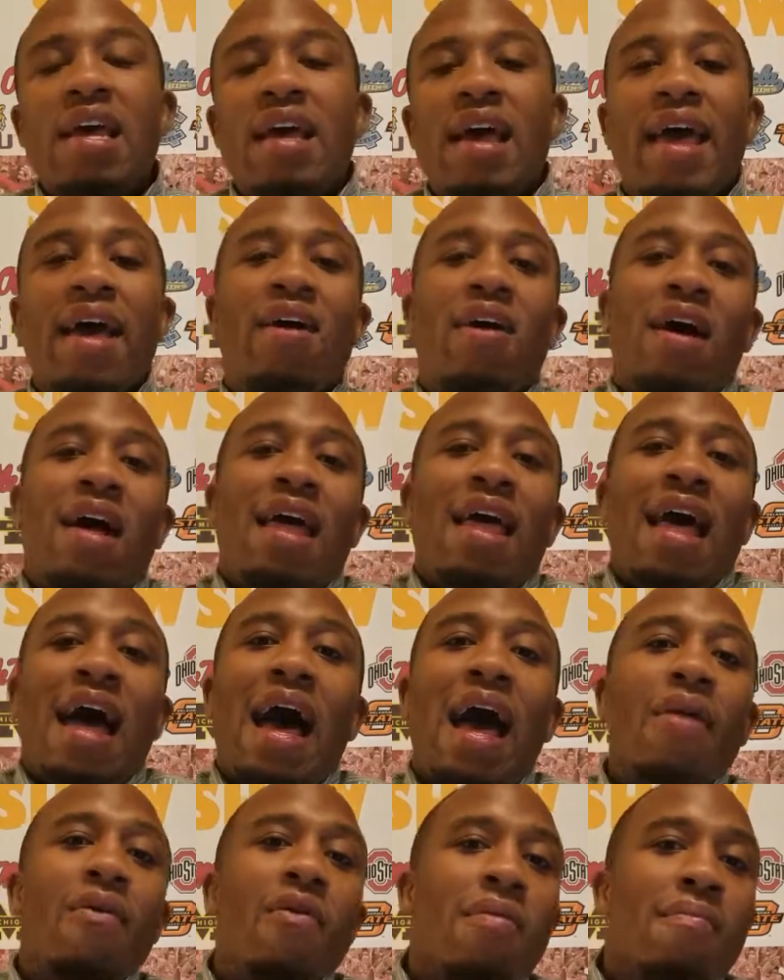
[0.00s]
Hell,
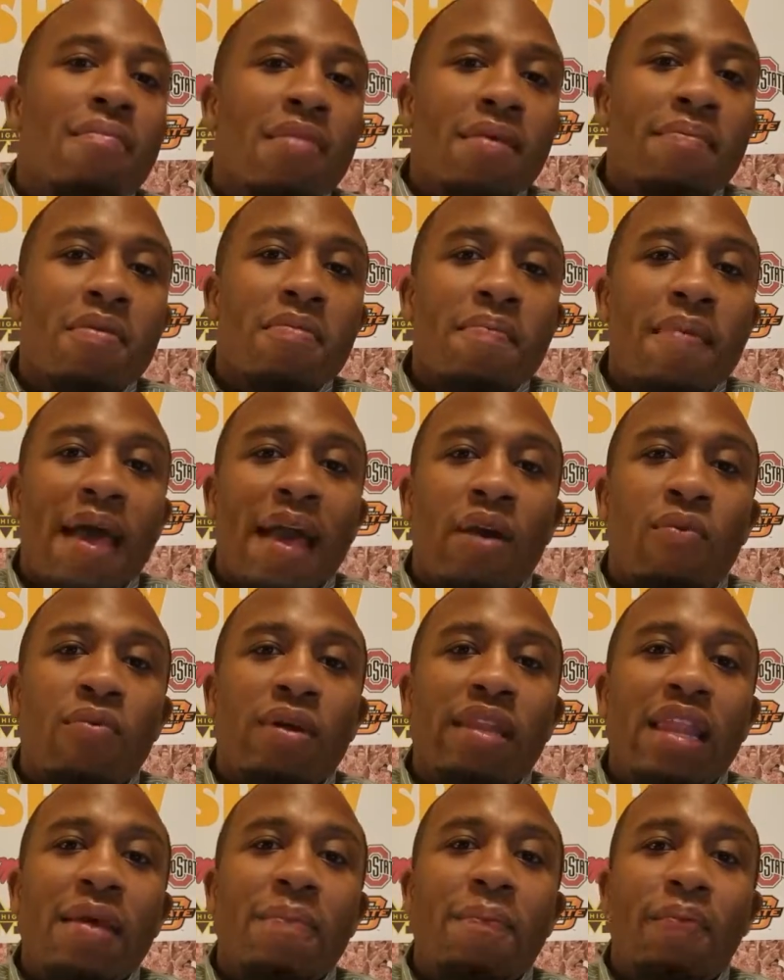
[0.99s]
I remember back
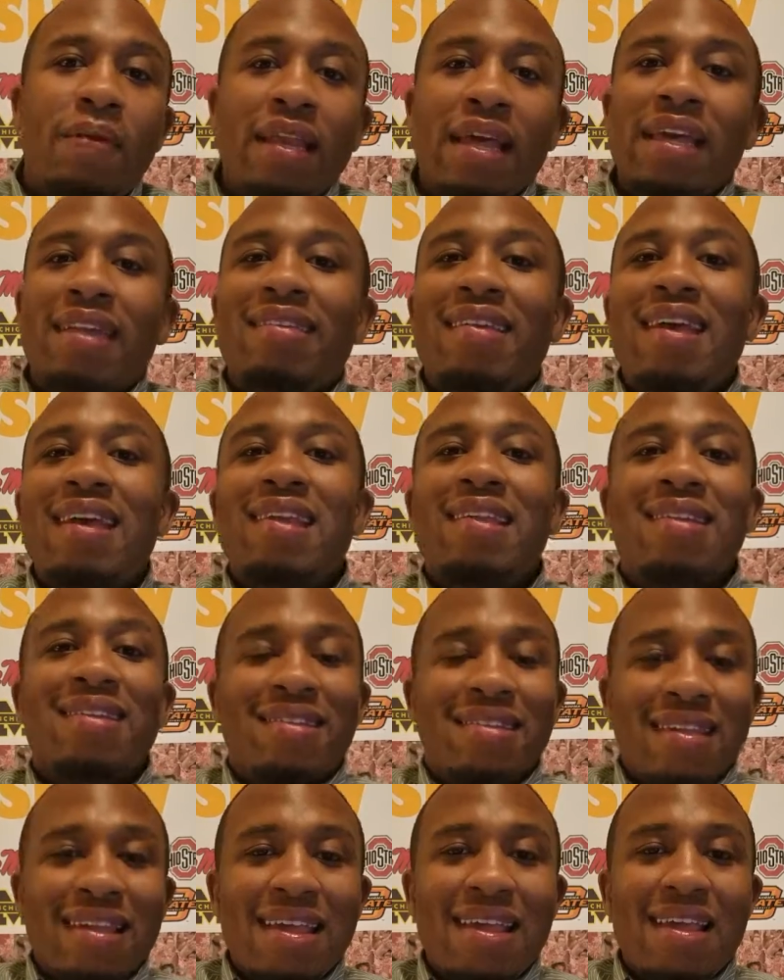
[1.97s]
when they played
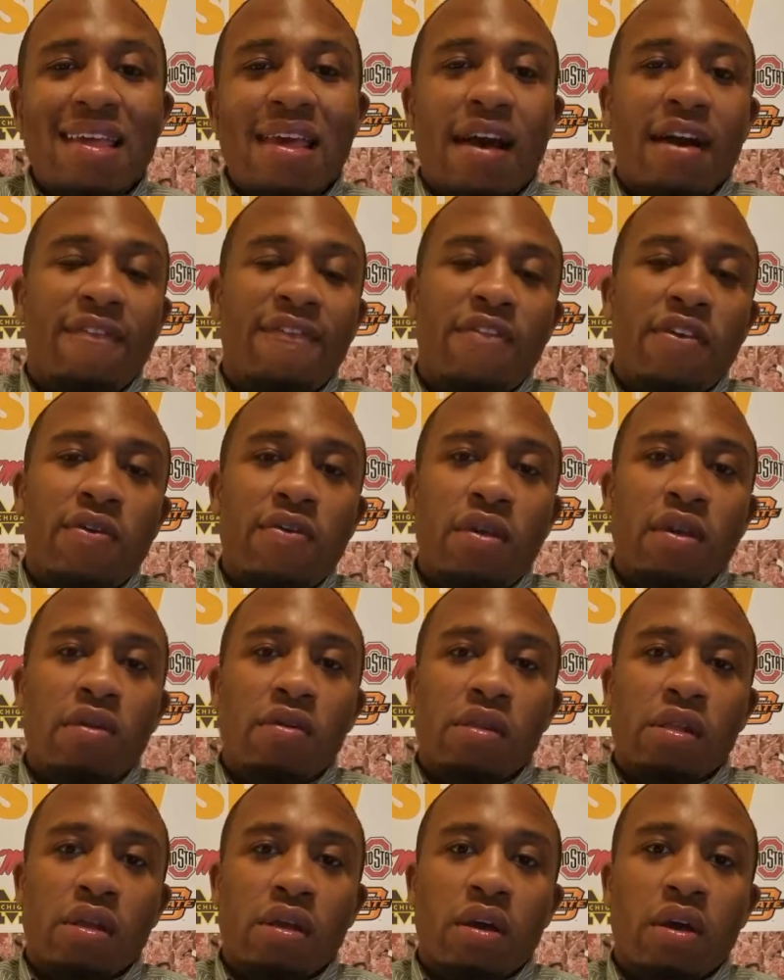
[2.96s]
Tennessee a few
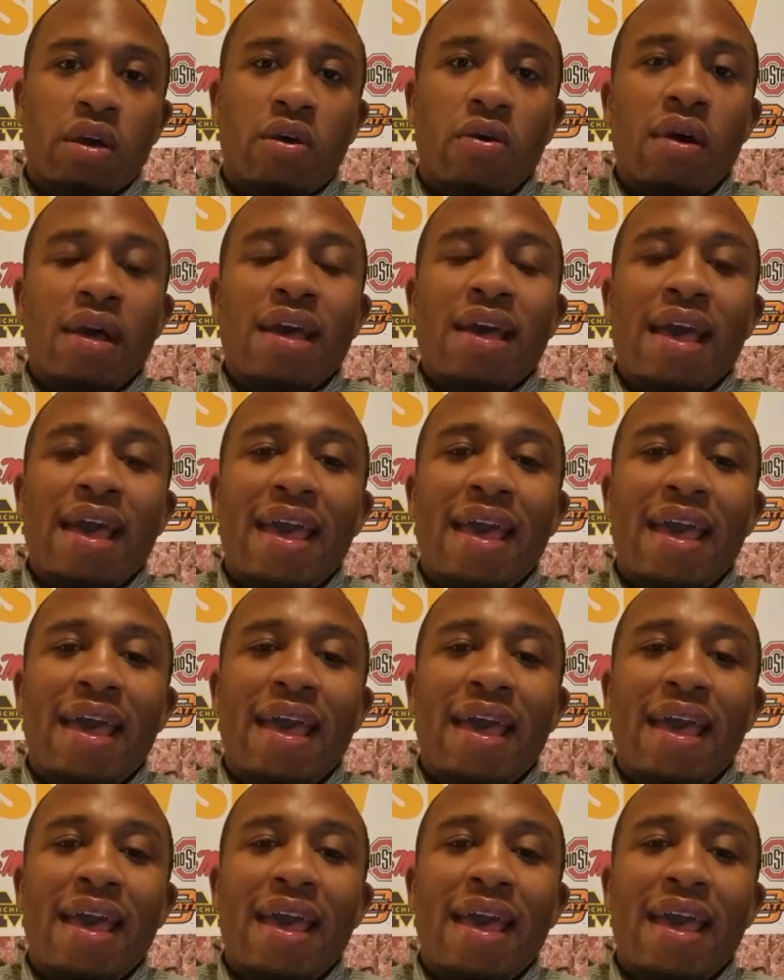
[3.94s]
years ago,